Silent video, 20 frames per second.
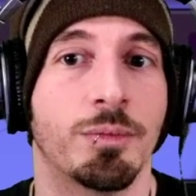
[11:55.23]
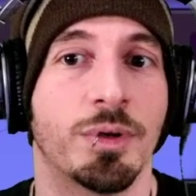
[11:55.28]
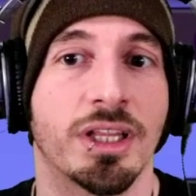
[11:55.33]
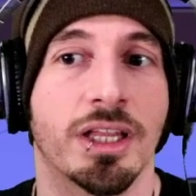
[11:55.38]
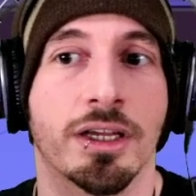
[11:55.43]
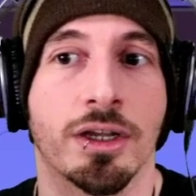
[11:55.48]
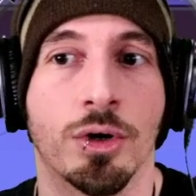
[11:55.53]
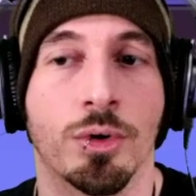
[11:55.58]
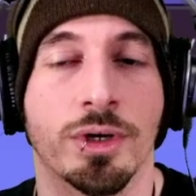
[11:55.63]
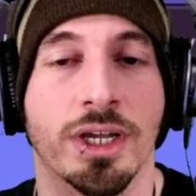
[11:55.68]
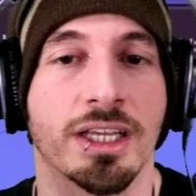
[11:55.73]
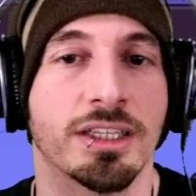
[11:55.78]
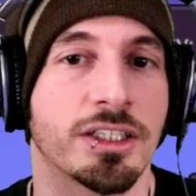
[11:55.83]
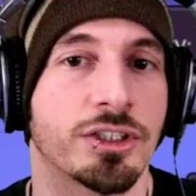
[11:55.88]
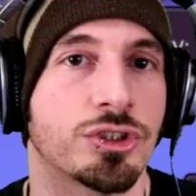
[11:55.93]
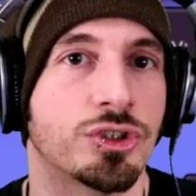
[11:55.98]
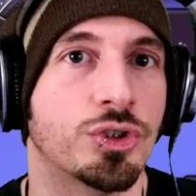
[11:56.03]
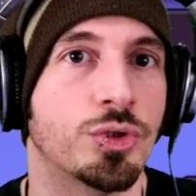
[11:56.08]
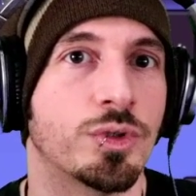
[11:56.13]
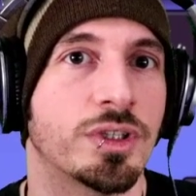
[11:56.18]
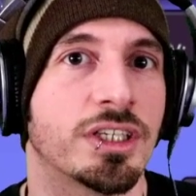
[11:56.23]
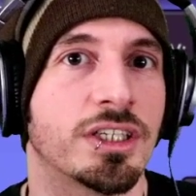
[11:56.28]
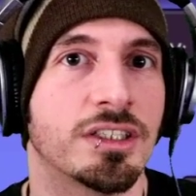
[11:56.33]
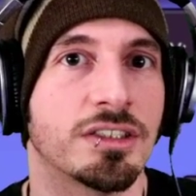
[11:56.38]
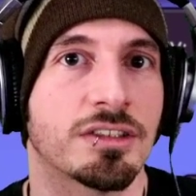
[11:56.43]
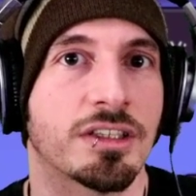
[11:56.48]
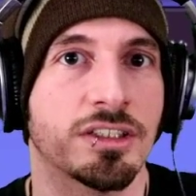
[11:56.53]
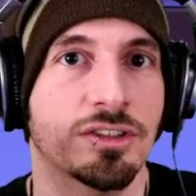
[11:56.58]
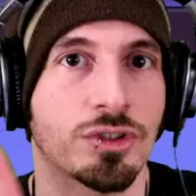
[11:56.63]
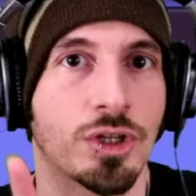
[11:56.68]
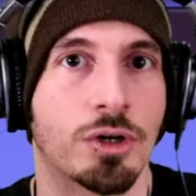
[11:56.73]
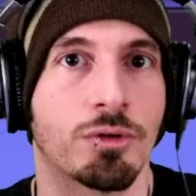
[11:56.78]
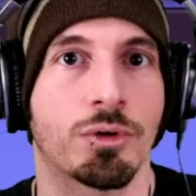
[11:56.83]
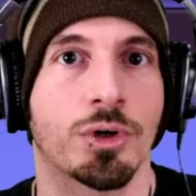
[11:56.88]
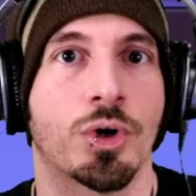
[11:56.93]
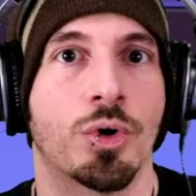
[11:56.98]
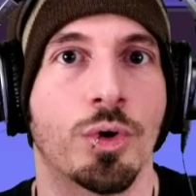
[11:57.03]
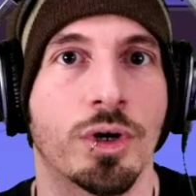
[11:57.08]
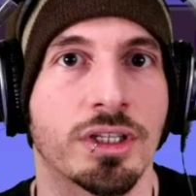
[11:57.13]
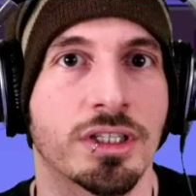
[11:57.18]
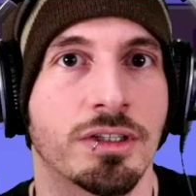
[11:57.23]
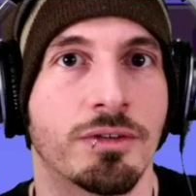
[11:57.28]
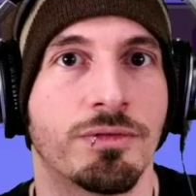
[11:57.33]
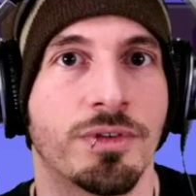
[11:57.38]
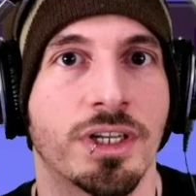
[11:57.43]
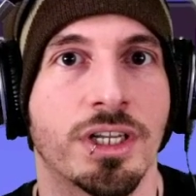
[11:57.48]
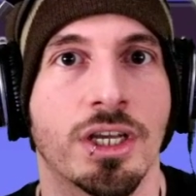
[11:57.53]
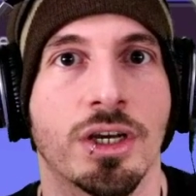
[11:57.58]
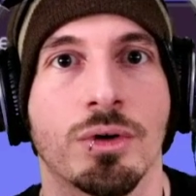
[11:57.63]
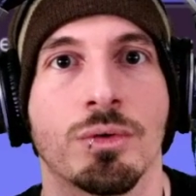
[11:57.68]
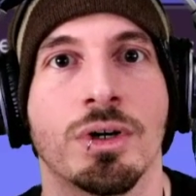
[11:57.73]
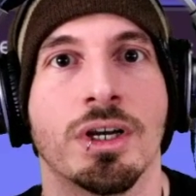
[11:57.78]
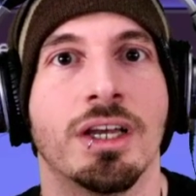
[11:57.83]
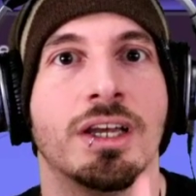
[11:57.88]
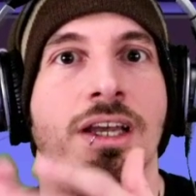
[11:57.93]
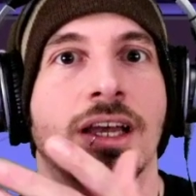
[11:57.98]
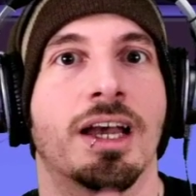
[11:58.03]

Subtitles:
Be like, okay, let's do these, let's start recording the video,